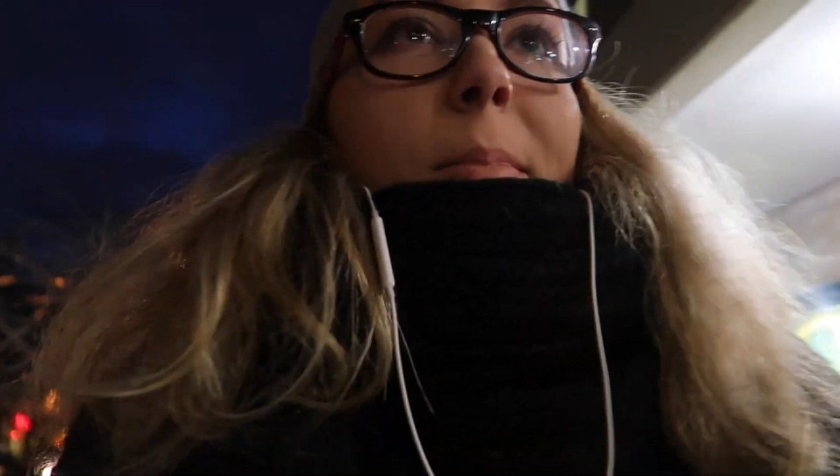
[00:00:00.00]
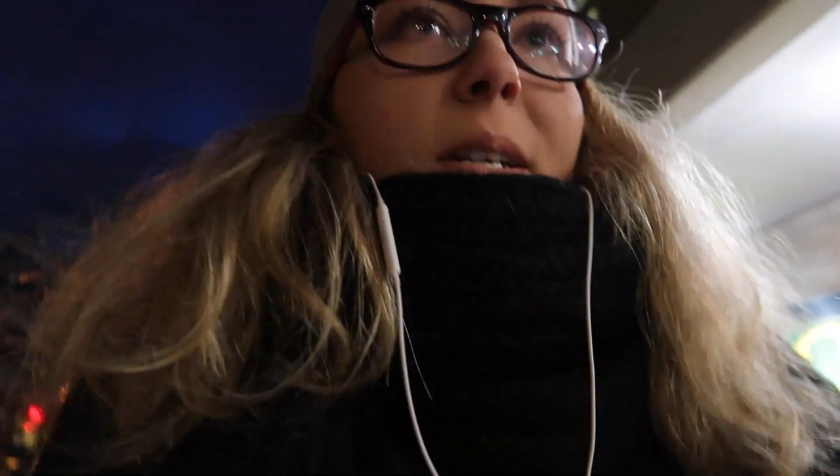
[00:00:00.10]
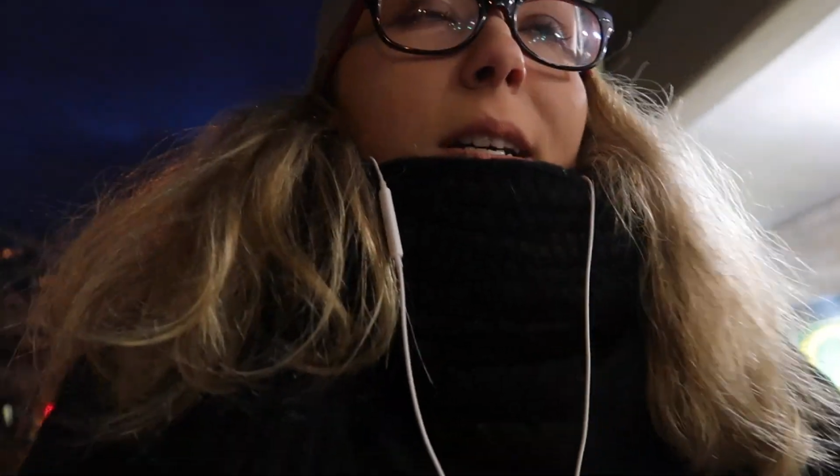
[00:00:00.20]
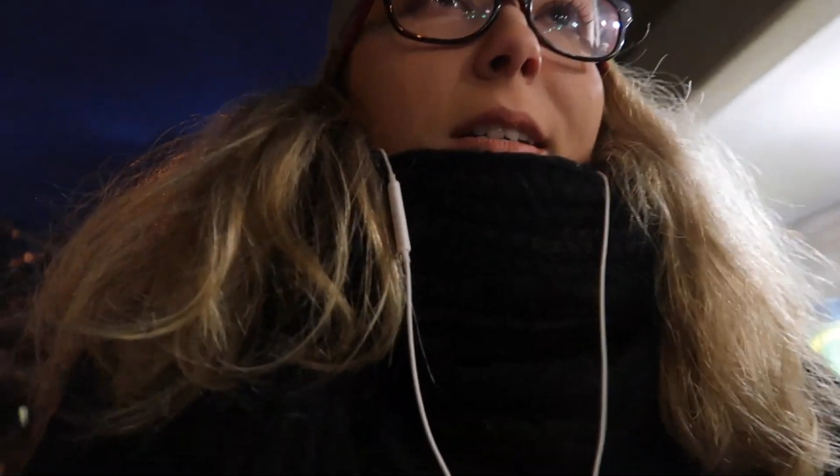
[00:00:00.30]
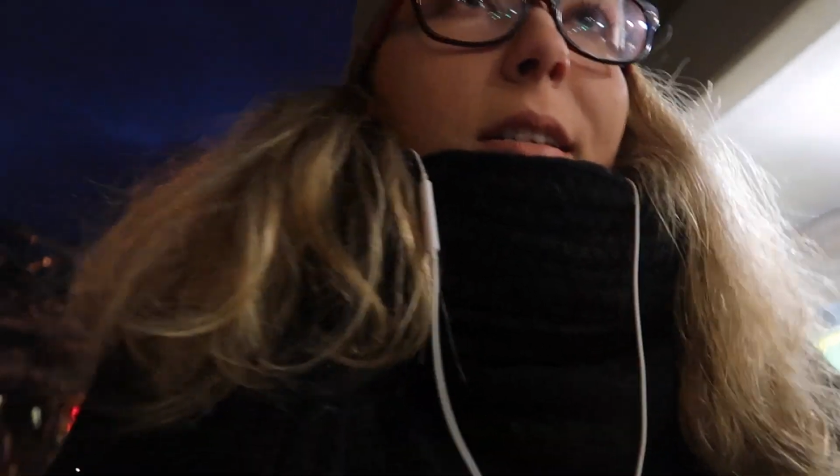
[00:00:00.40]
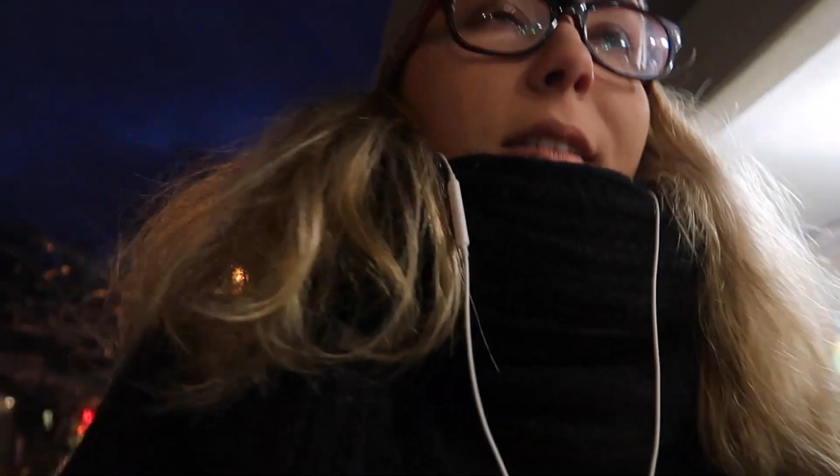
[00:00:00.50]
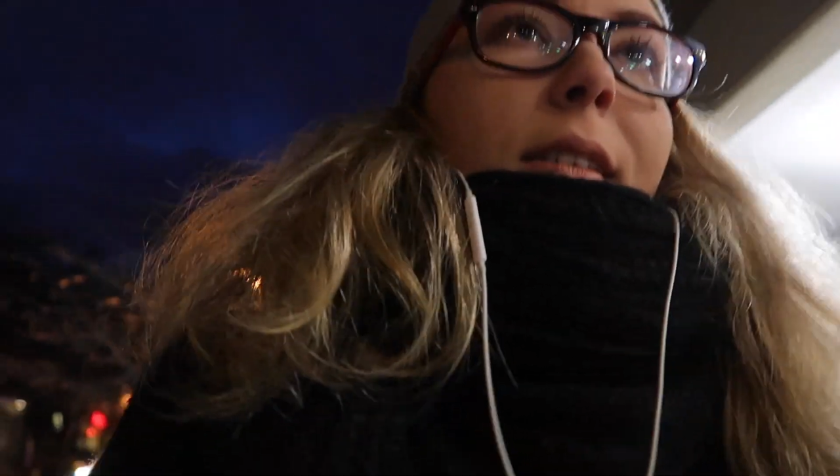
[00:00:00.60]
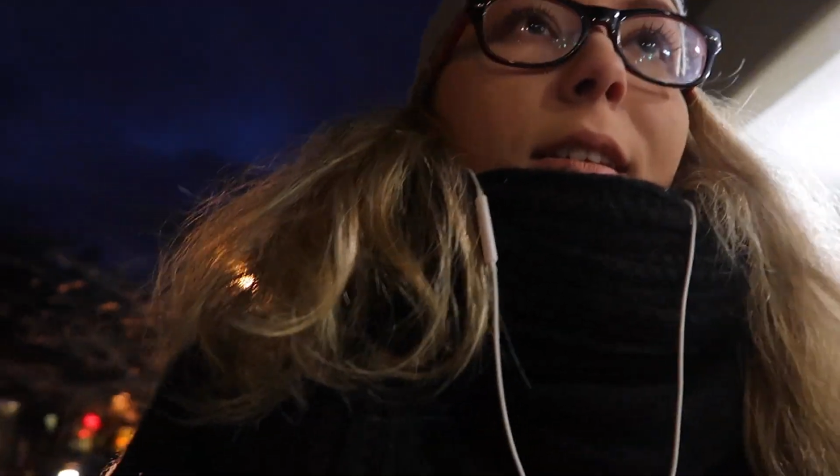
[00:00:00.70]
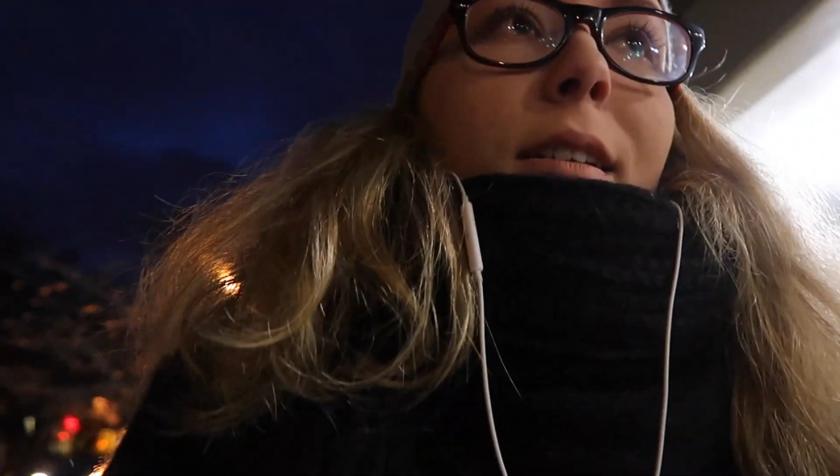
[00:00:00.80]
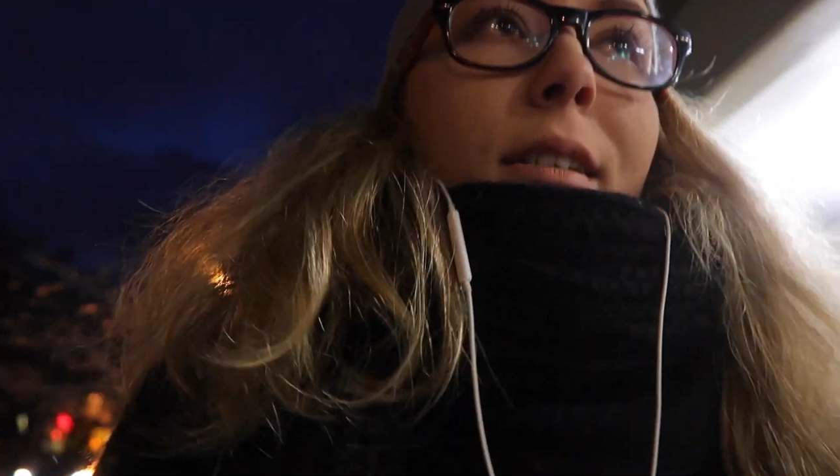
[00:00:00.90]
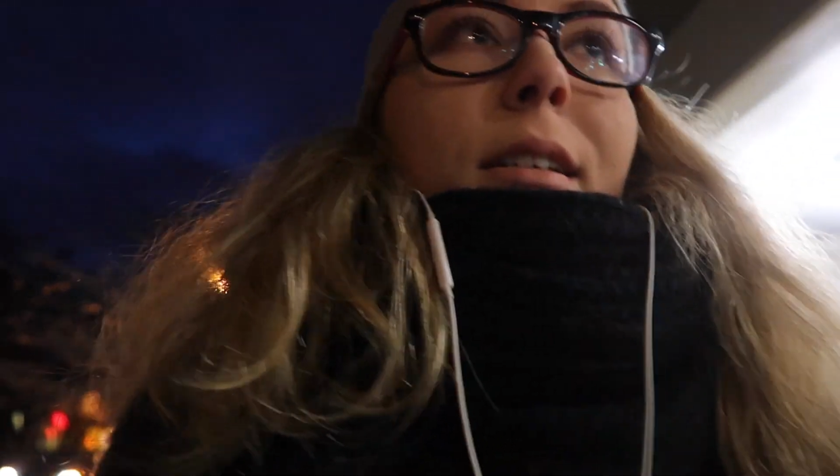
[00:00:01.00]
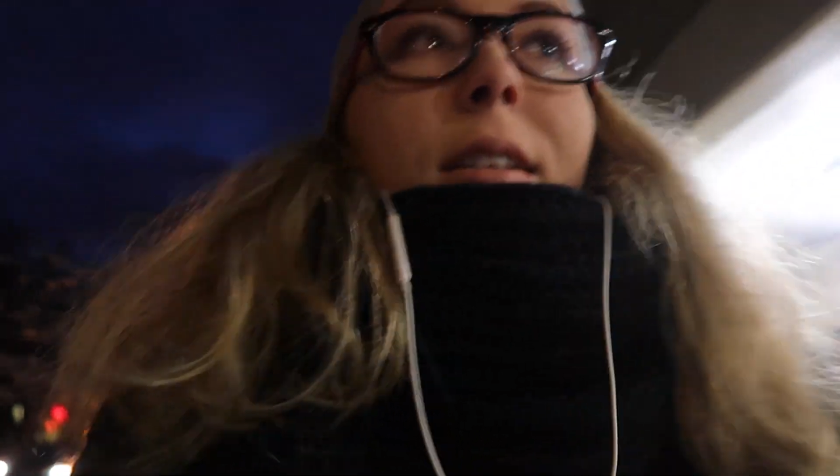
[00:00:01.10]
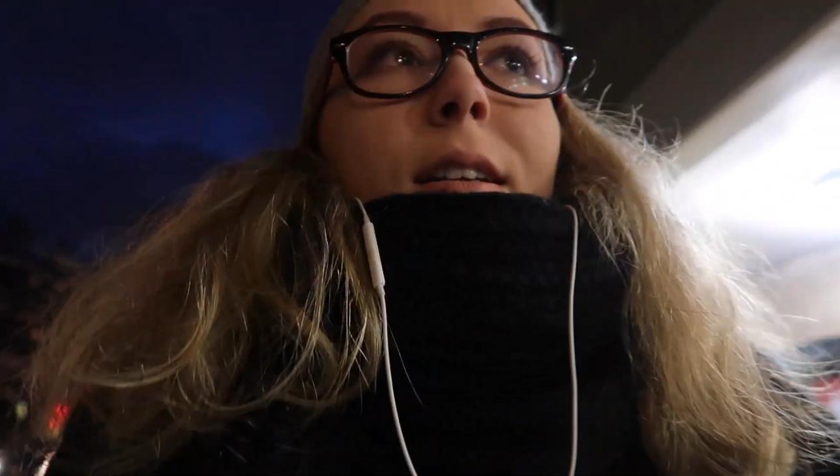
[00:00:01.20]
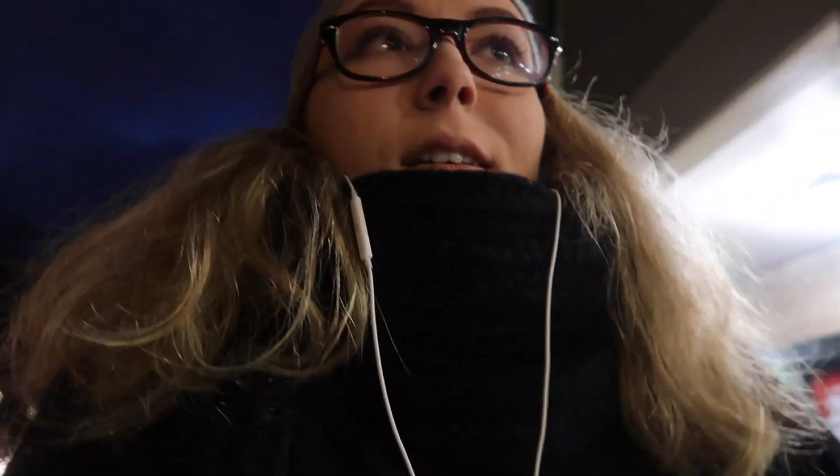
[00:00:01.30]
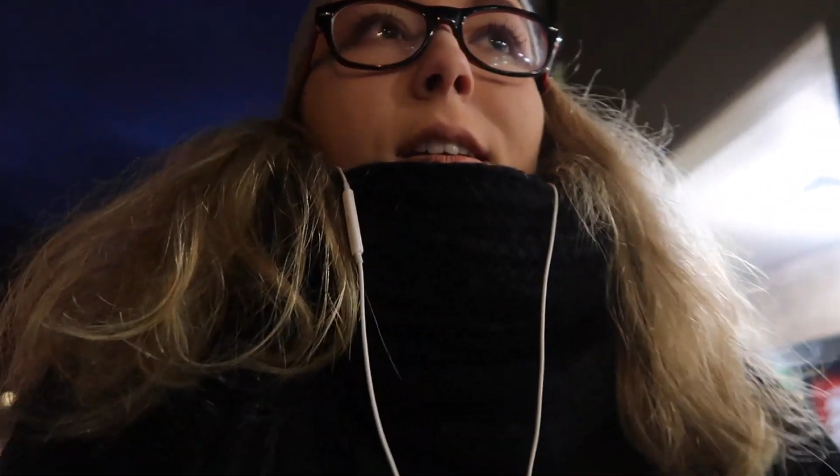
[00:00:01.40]
because
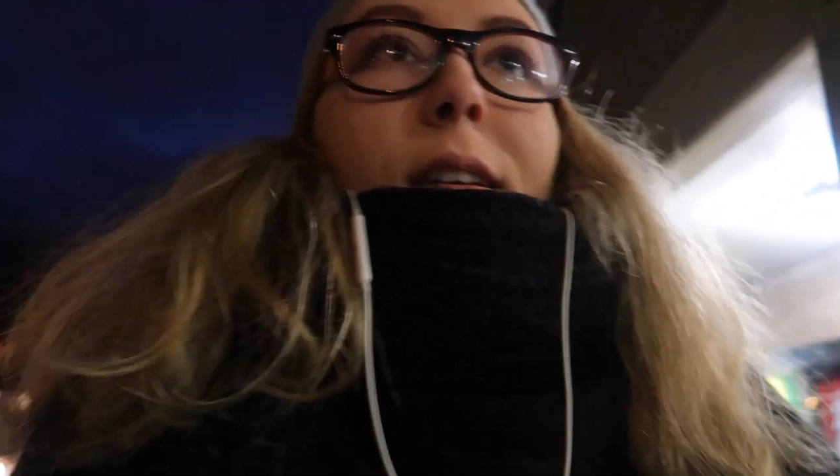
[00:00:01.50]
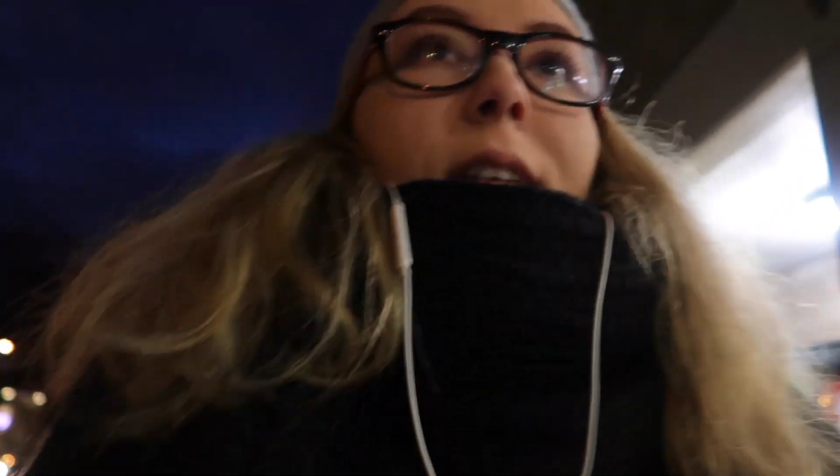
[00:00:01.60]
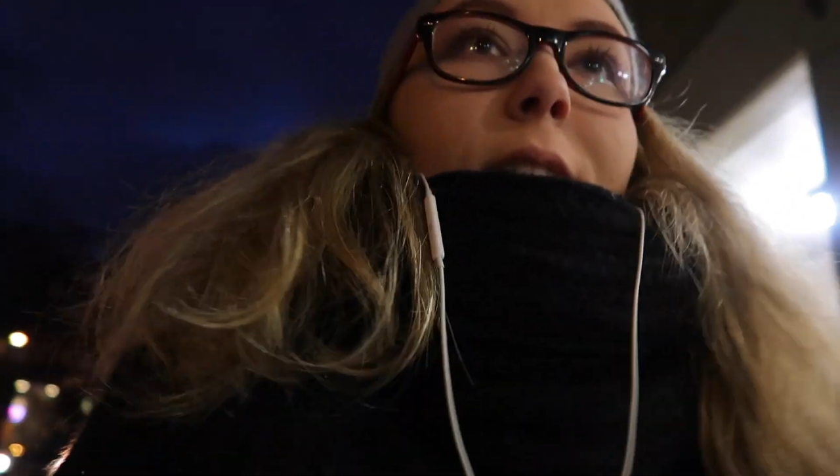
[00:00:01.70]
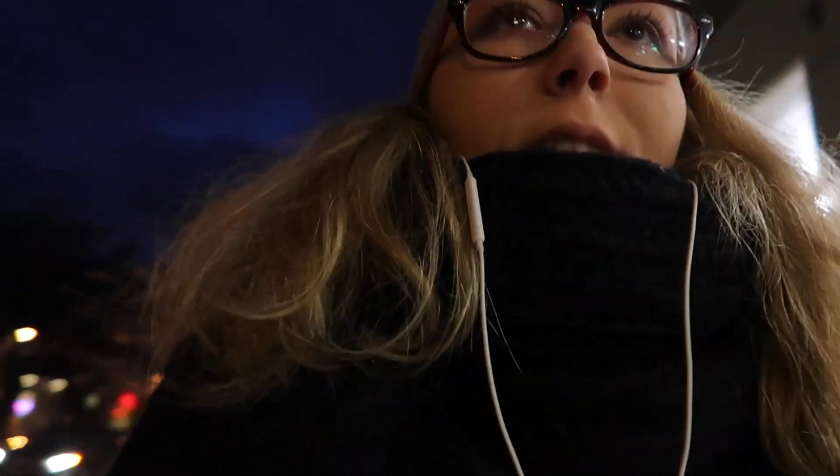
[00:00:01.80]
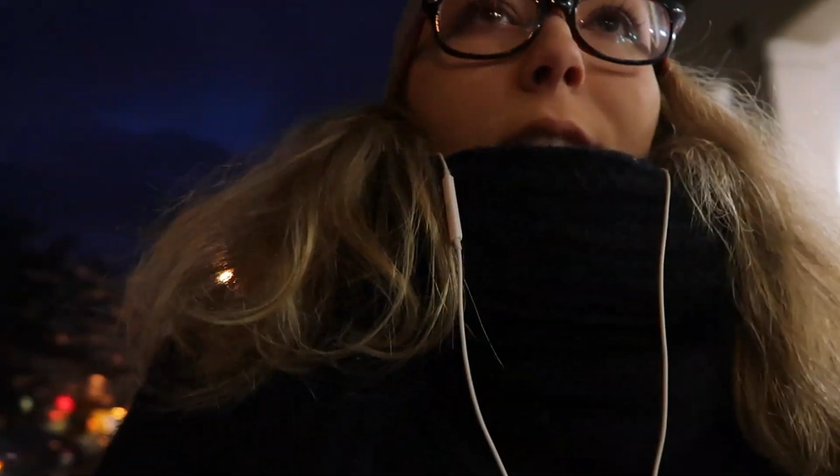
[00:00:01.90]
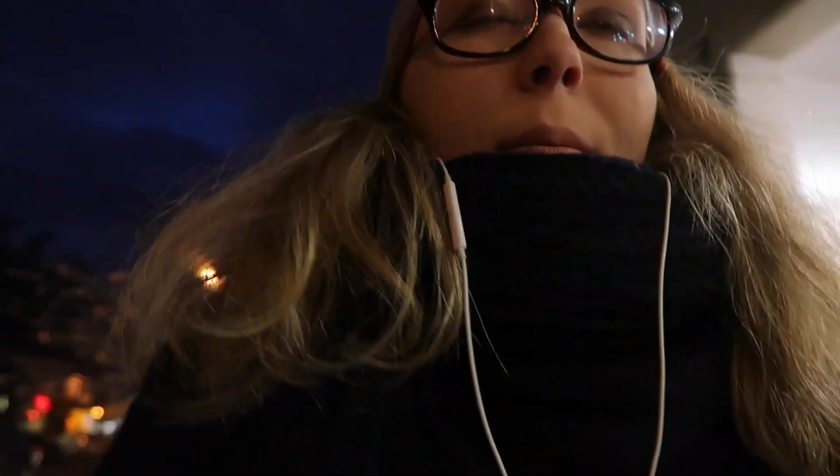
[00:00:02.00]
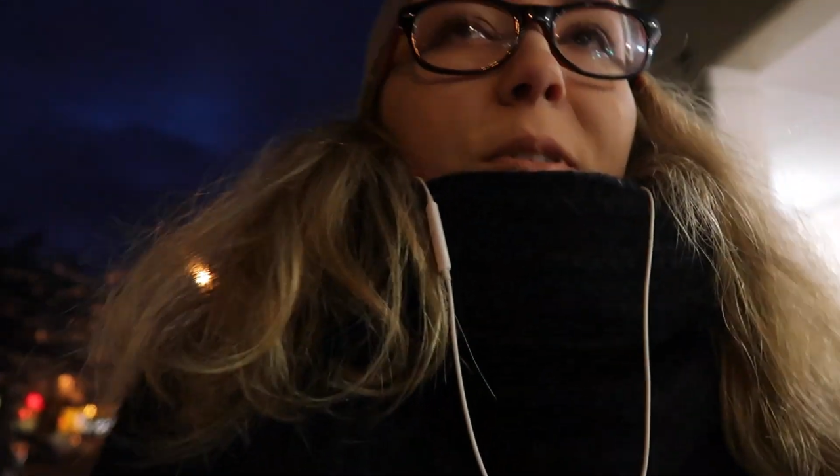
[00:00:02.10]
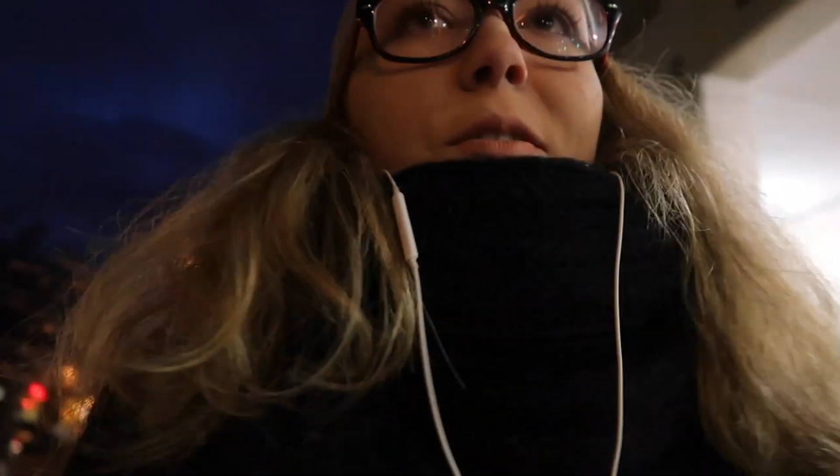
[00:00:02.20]
I'm